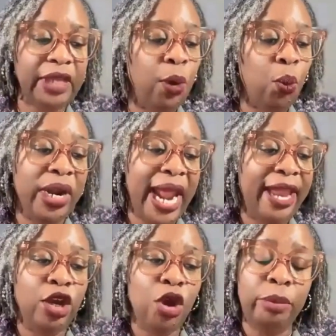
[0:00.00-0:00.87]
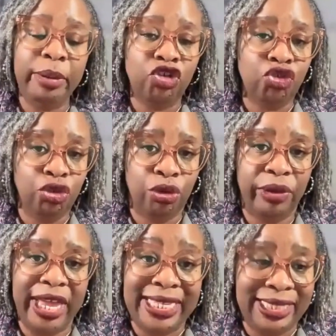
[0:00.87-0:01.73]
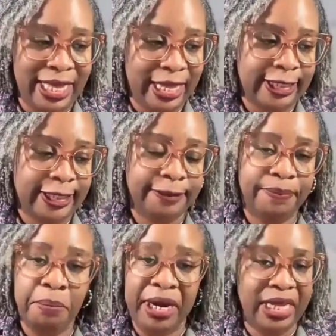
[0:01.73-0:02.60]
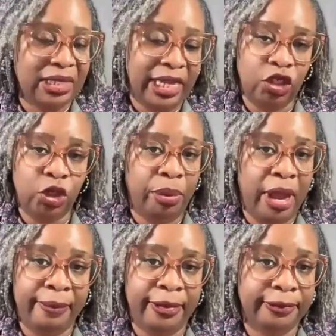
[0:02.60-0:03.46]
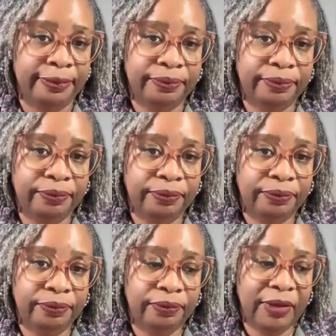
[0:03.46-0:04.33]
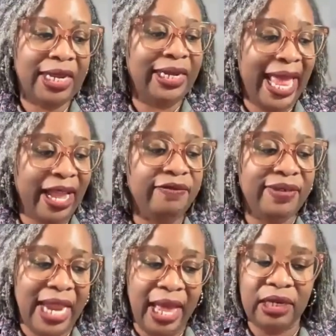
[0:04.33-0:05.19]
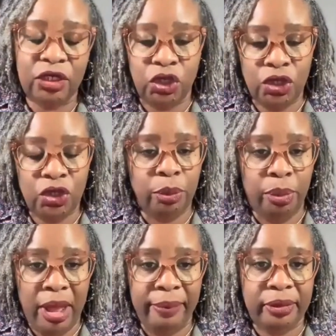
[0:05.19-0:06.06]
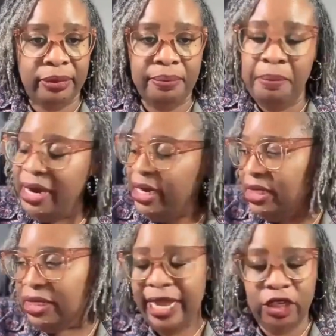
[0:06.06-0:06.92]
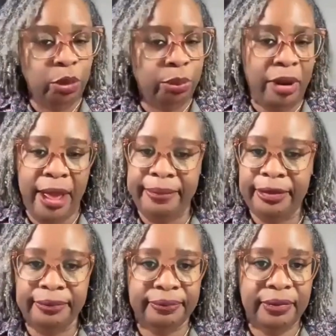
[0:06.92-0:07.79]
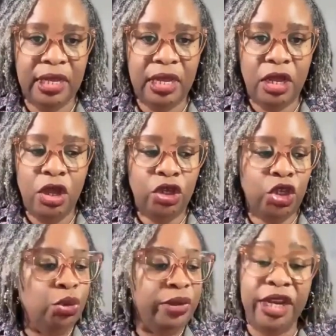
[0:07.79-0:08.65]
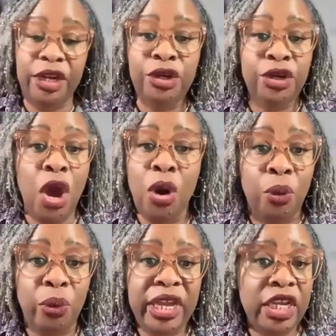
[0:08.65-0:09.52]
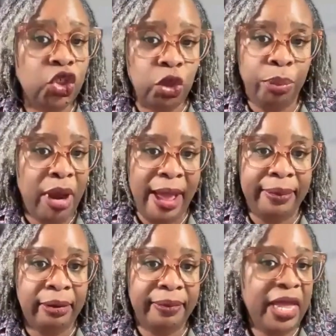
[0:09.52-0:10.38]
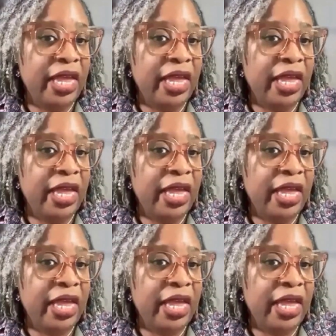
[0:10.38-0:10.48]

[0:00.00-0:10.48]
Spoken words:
And what I know to be true is this: money is not your problem. Lack of knowledge is your problem. Money is not your problem. You didn't know is your problem.